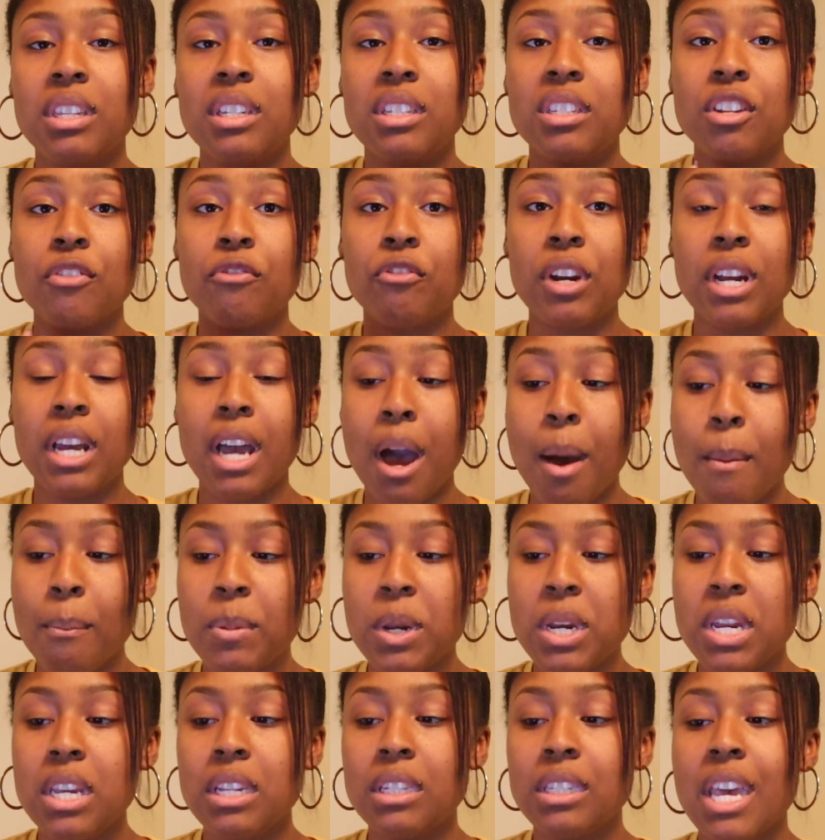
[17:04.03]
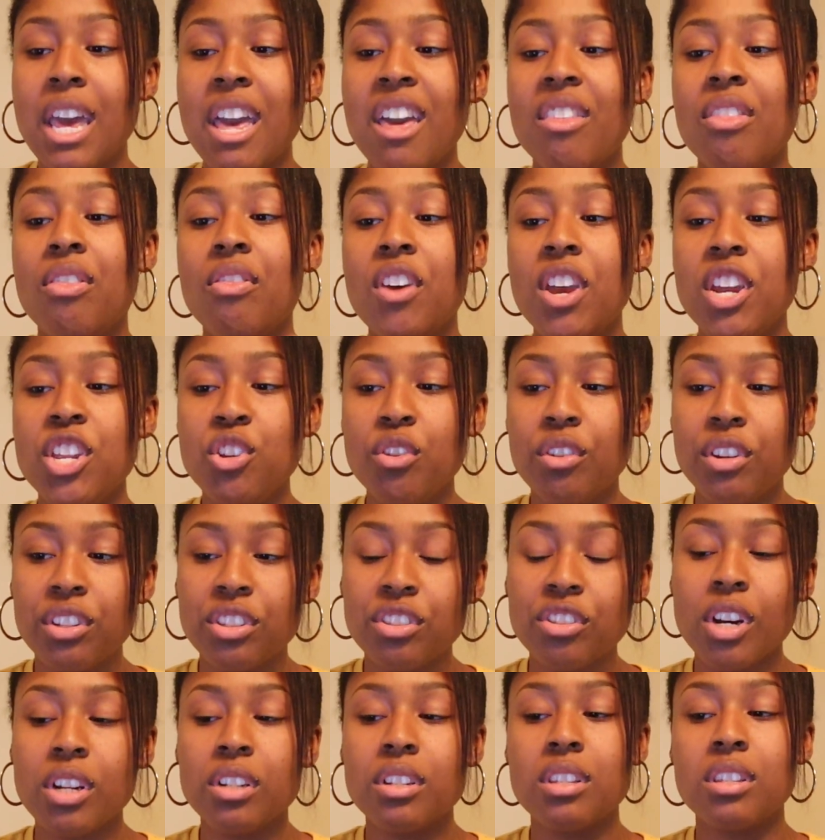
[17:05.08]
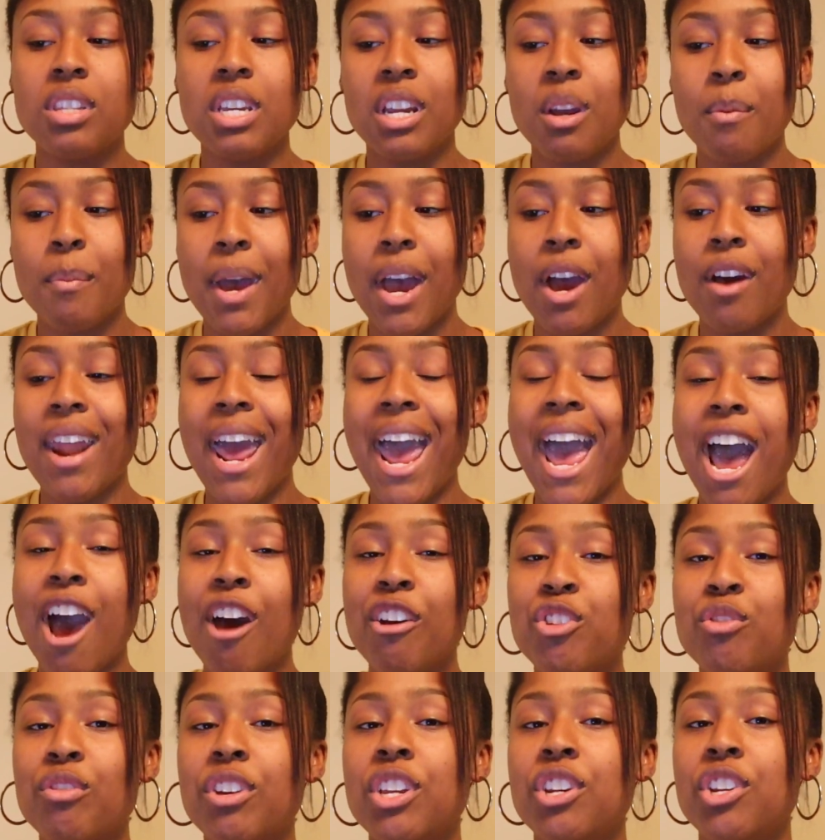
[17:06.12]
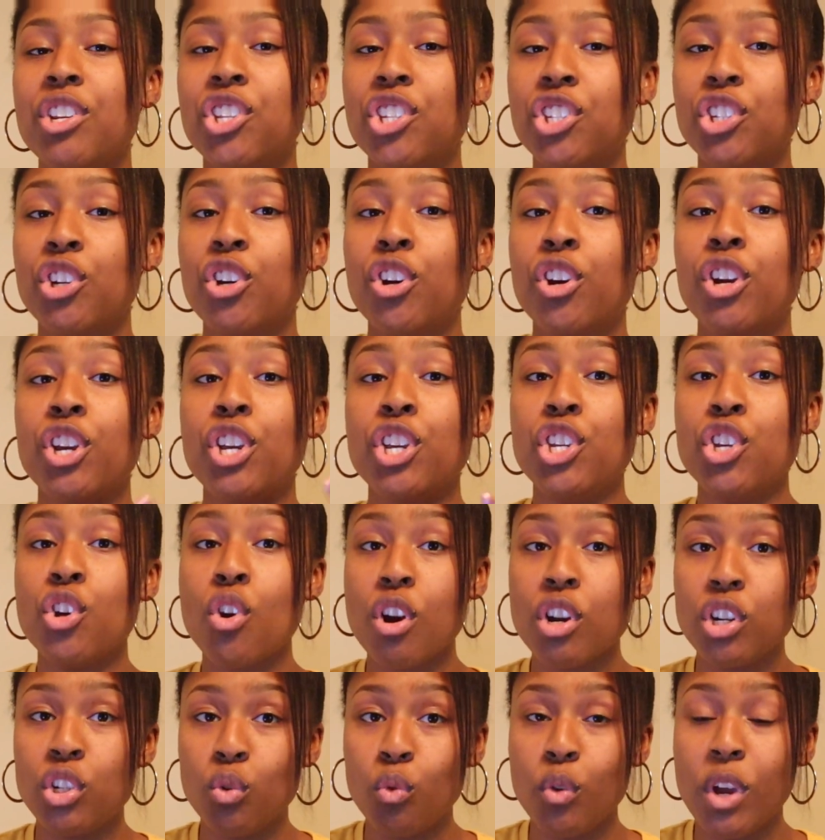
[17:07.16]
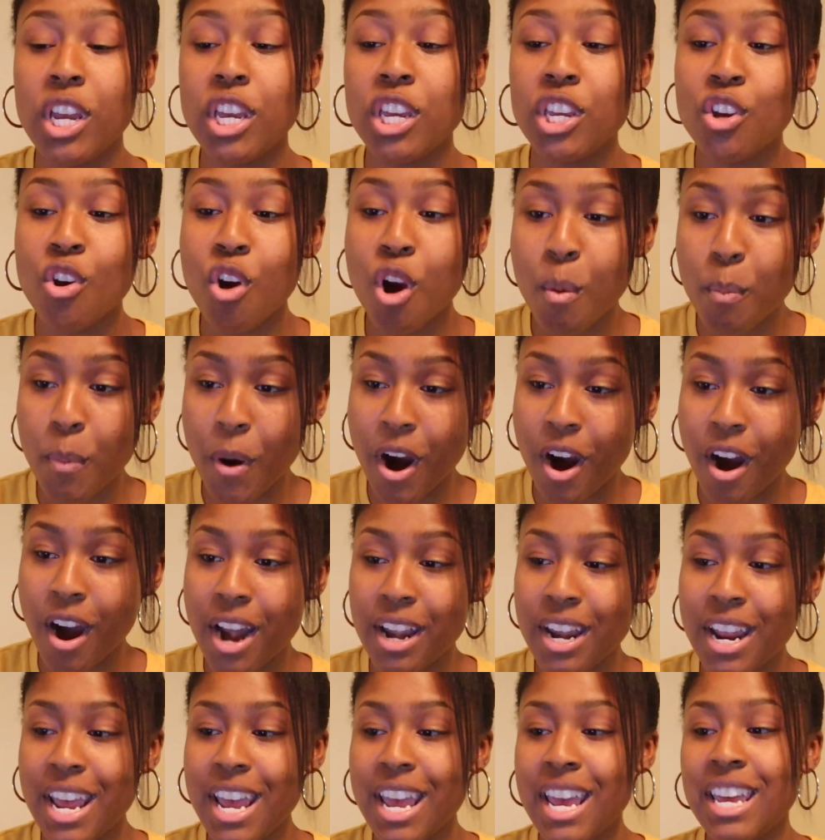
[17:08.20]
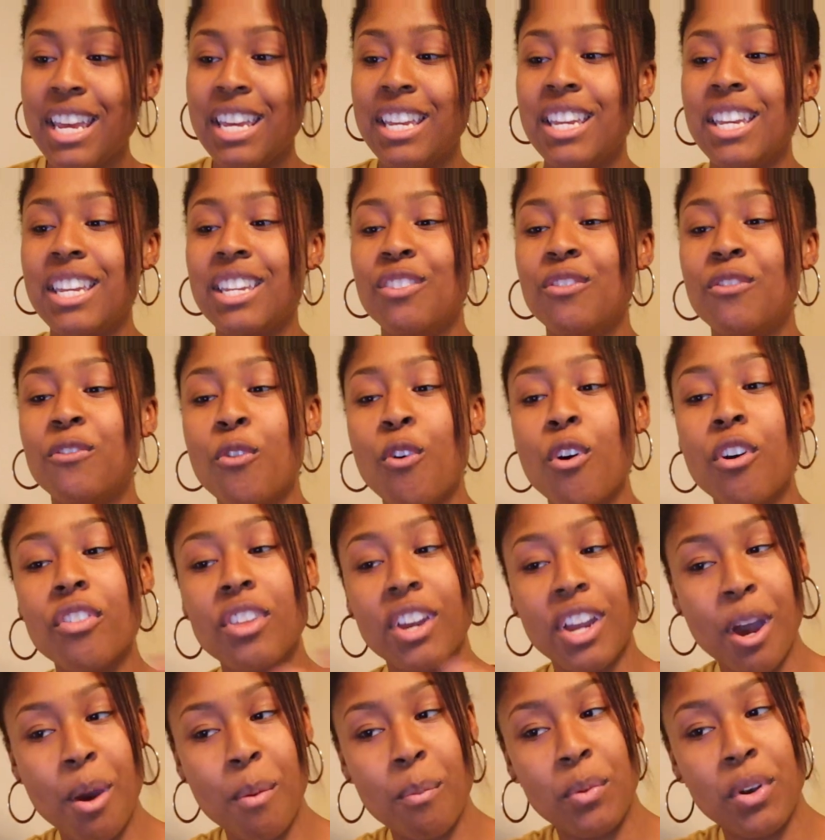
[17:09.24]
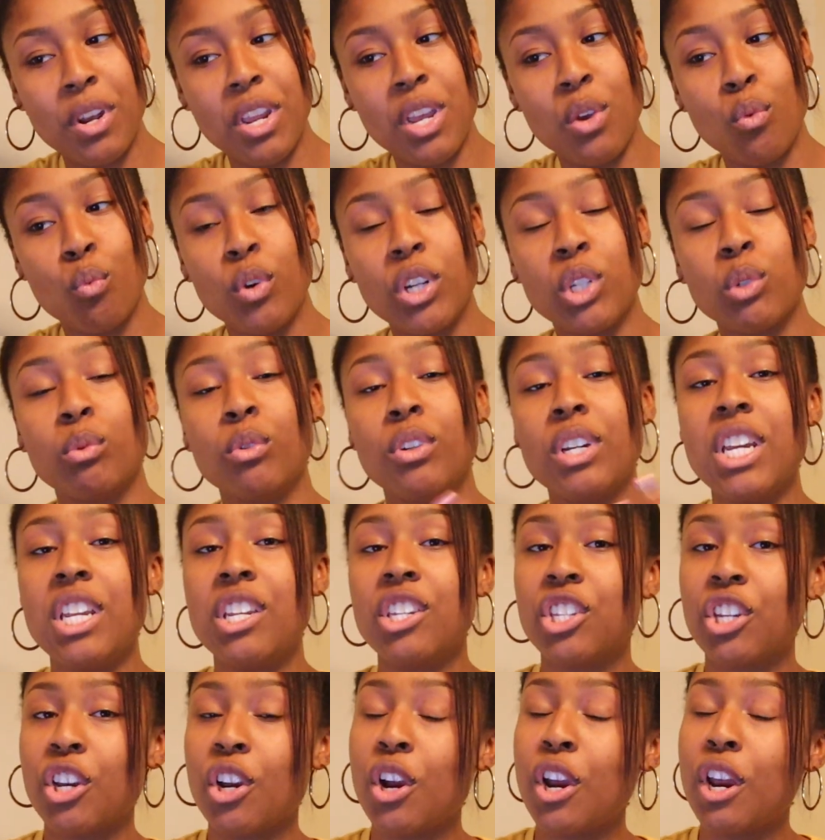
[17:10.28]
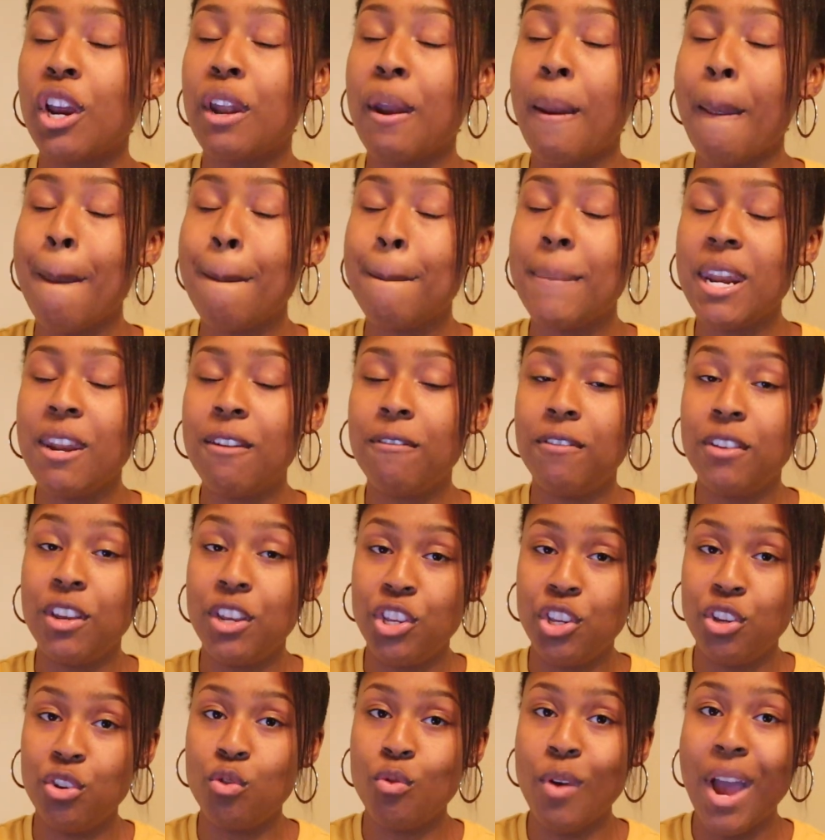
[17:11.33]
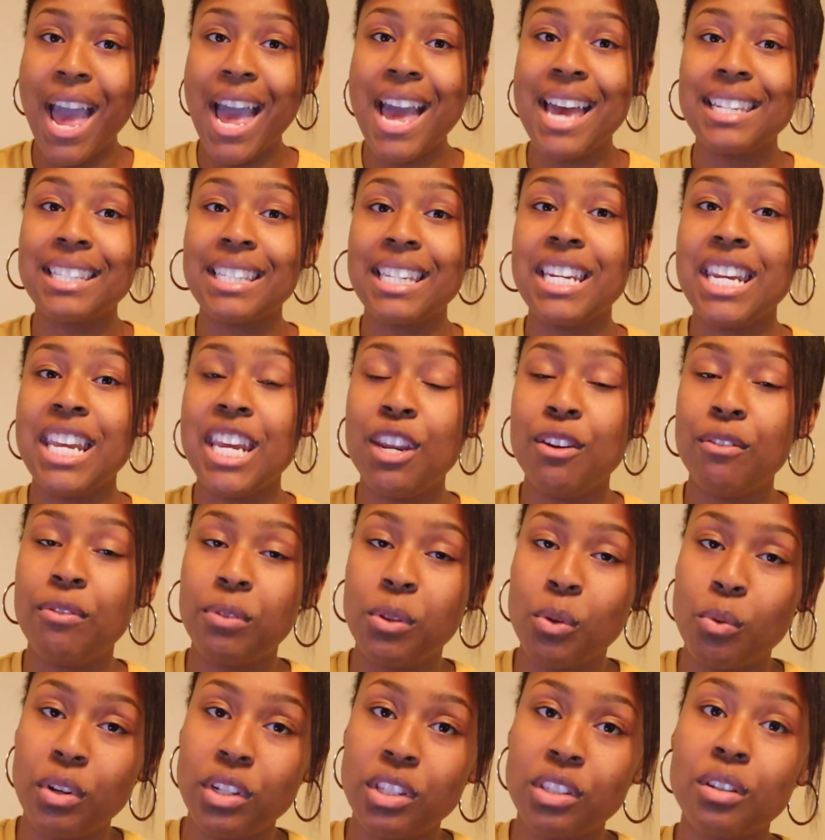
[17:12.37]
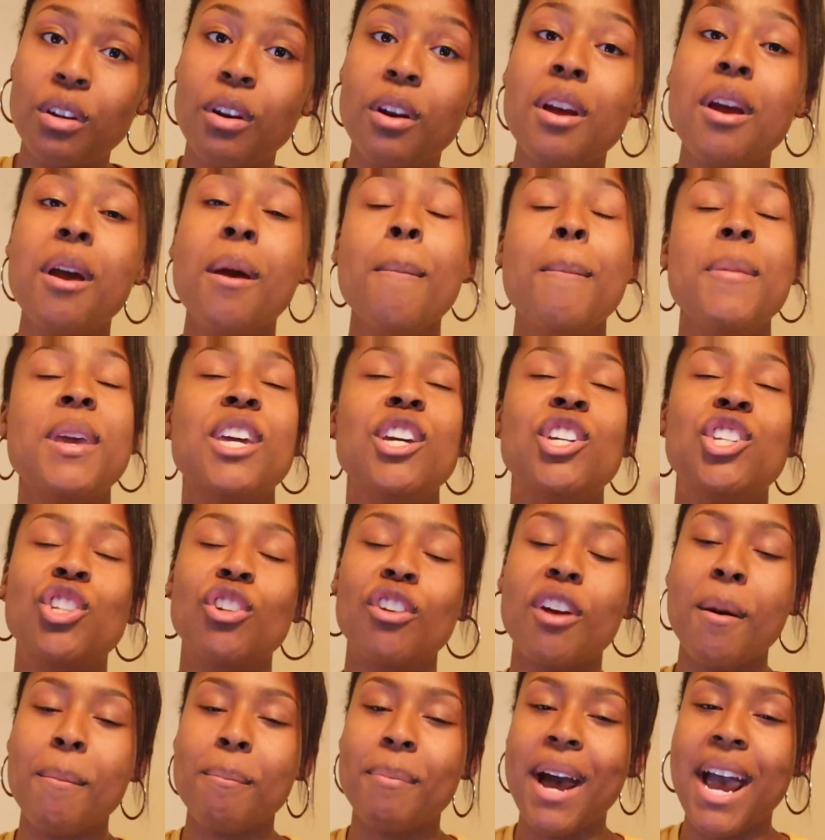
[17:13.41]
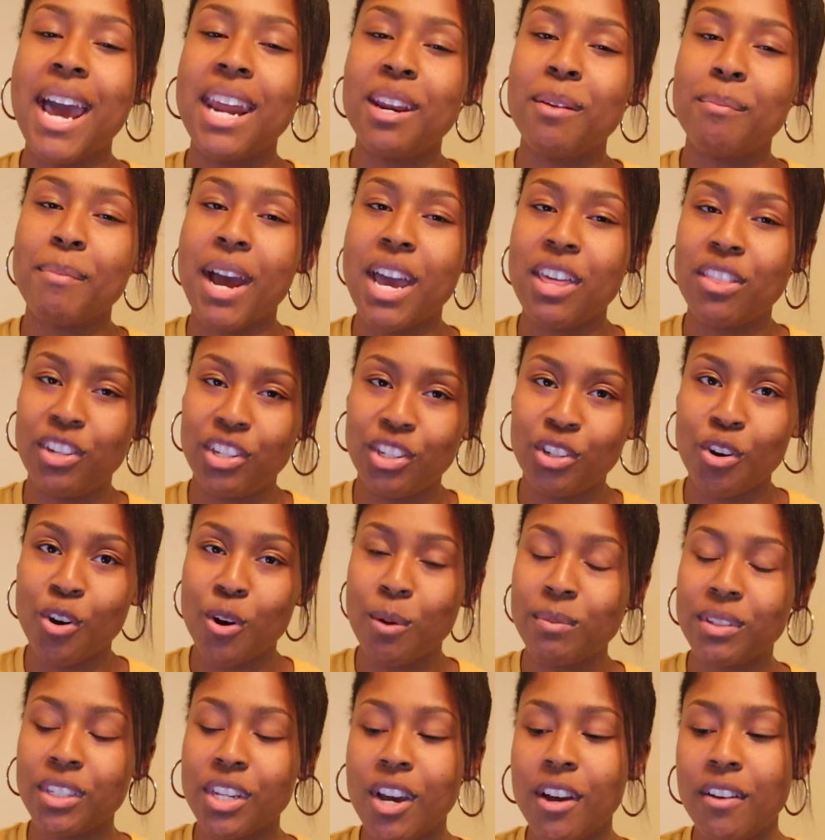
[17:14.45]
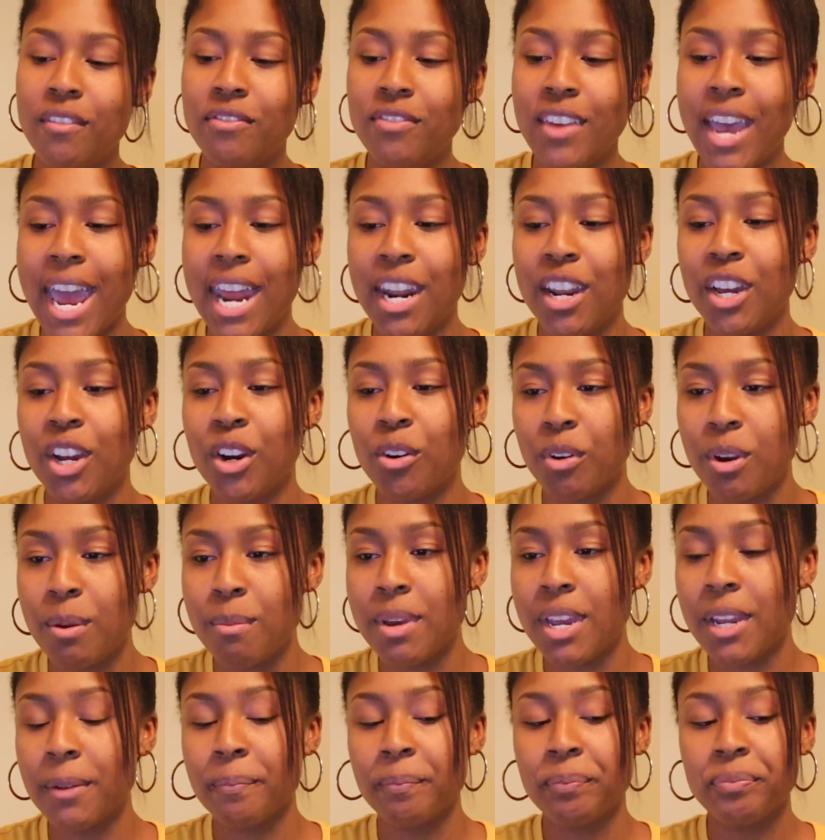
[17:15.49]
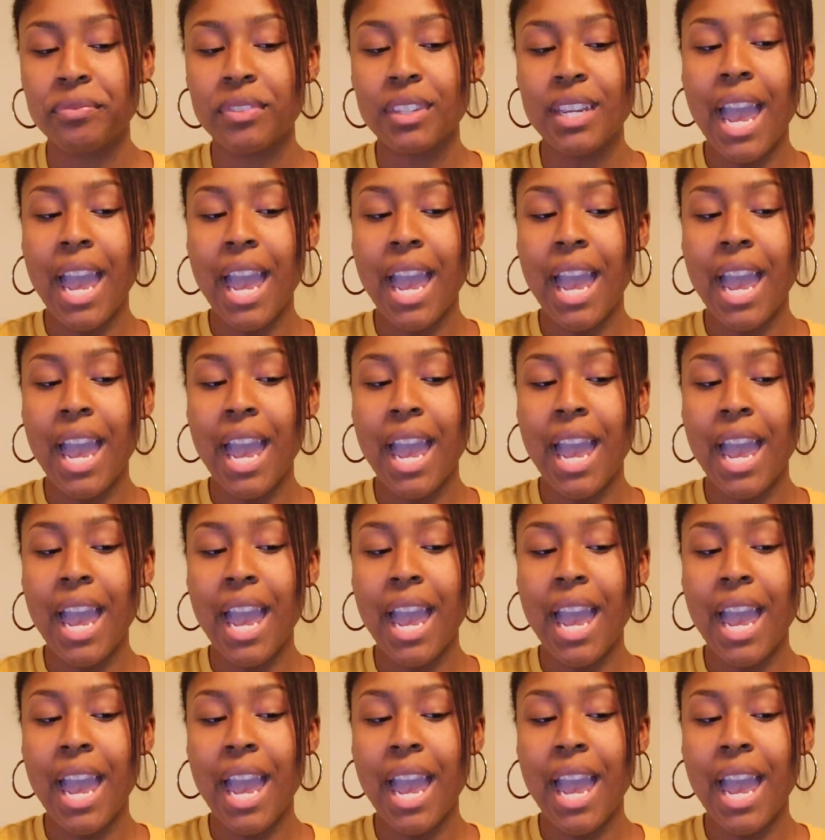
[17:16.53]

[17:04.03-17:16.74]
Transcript: these different companies, then you can start to think about how you can ensure you're doing your part for the company, which will in turn benefit you as an influencer because you're abiding by the terms of that agreement.